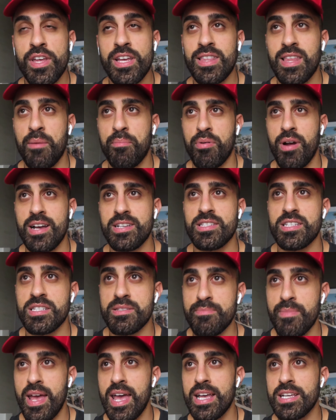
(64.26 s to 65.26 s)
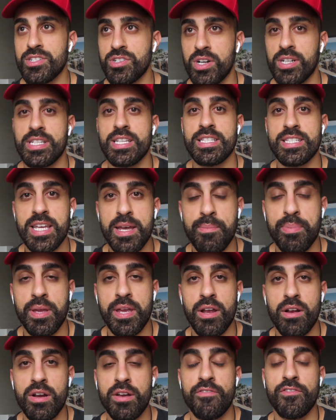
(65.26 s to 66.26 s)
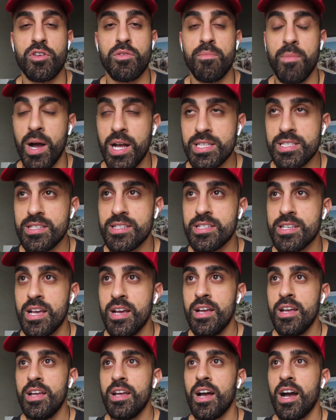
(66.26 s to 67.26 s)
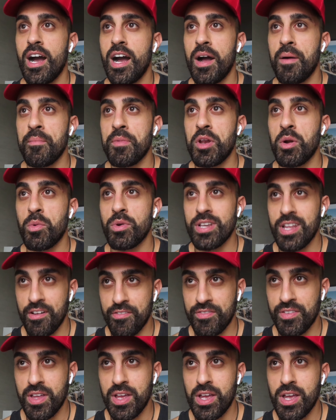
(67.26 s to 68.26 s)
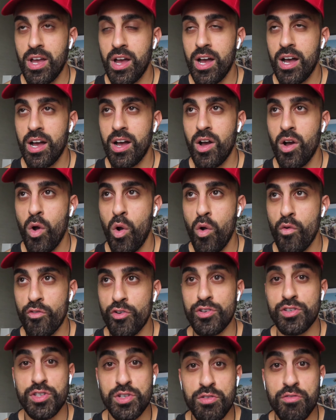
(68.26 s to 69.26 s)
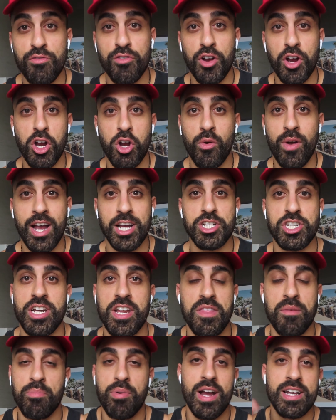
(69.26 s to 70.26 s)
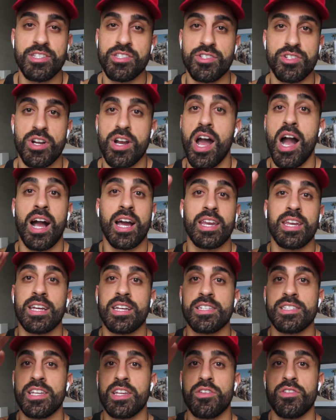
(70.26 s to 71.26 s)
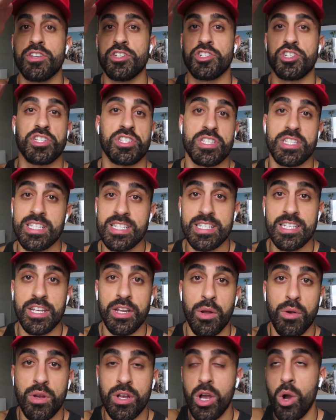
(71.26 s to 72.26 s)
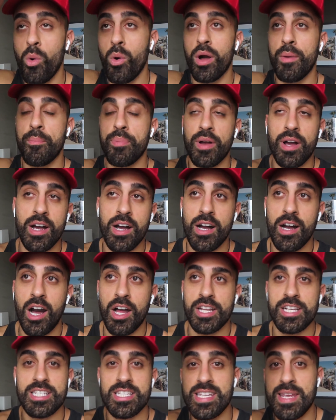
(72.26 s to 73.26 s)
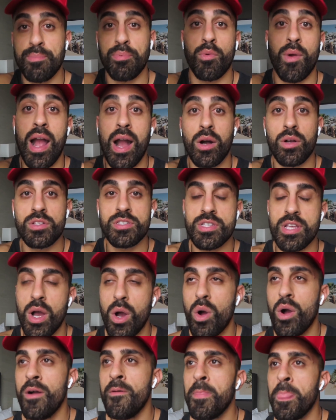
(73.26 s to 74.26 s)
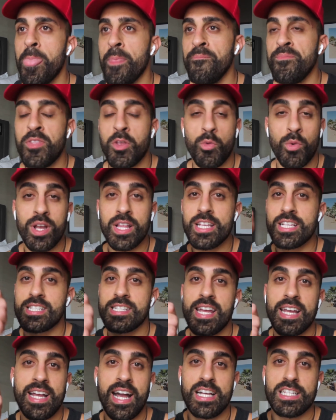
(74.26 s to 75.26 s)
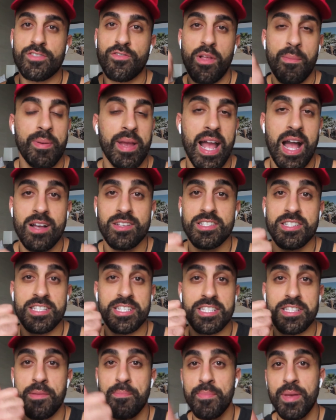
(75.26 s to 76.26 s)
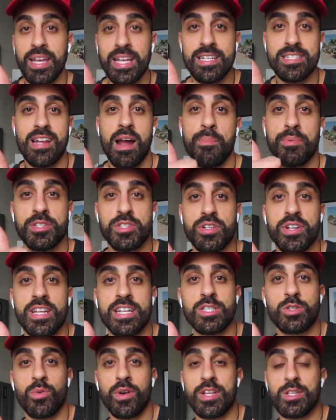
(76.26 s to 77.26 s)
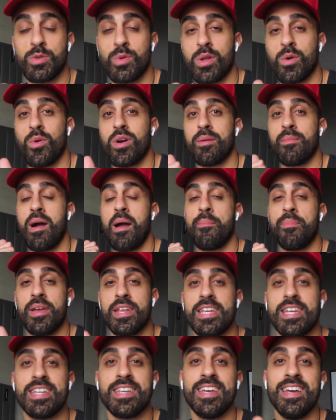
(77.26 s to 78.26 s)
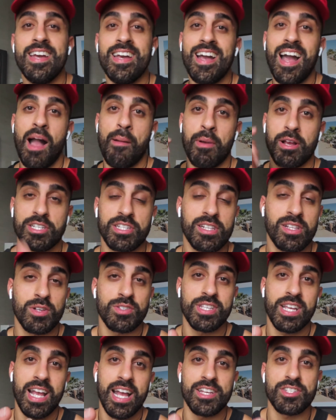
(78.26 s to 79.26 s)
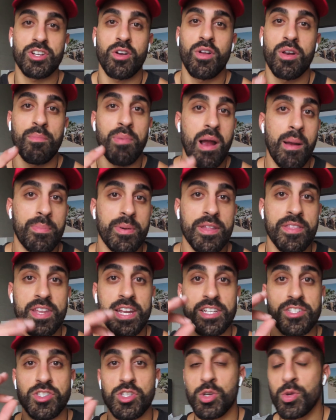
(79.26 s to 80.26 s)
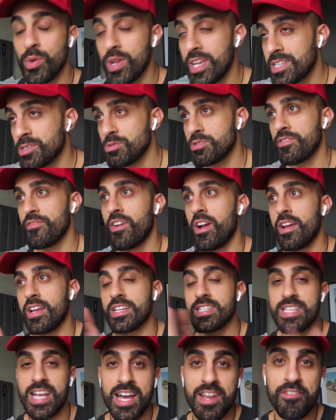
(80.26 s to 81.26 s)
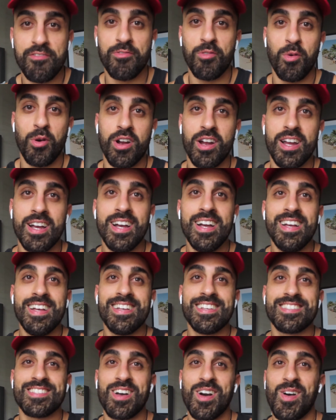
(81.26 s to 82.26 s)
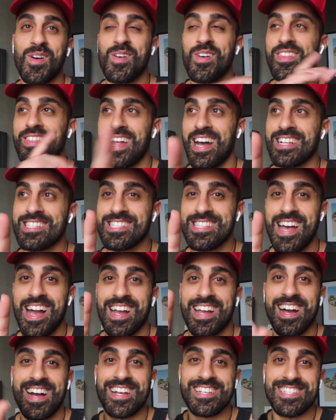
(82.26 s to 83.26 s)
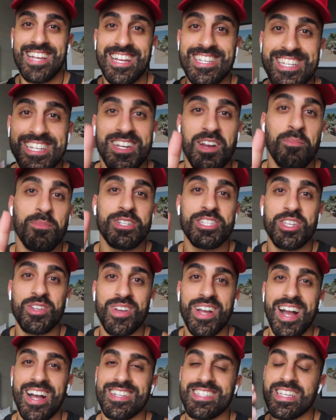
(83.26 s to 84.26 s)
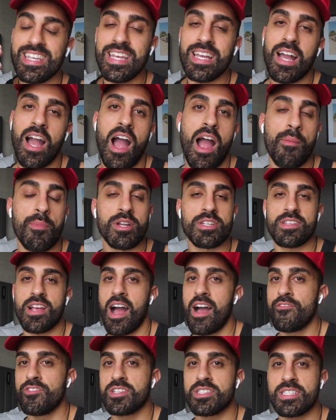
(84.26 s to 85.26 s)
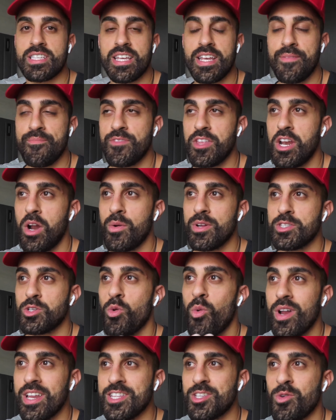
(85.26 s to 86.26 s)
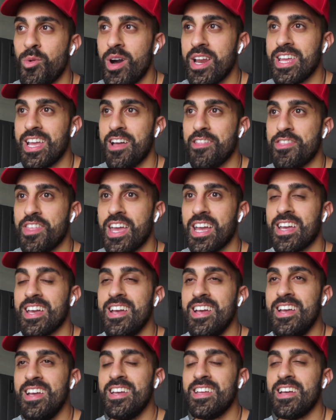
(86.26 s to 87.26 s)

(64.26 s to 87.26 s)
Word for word: think that prices may start to dip here in a few months. You know, we're definitely overdue for a correction, and the prices are not going to continue to just, you know, go up on a steep route. So real estate, guys, flipping houses is the biggest opportunity in 2021, in my opinion. I'm actually closing escrow on a property in the next 2 weeks, which I'm very excited for. So that's that, guys. Idea number 2, guys, e-commerce. Obviously, you know, in 2020, I think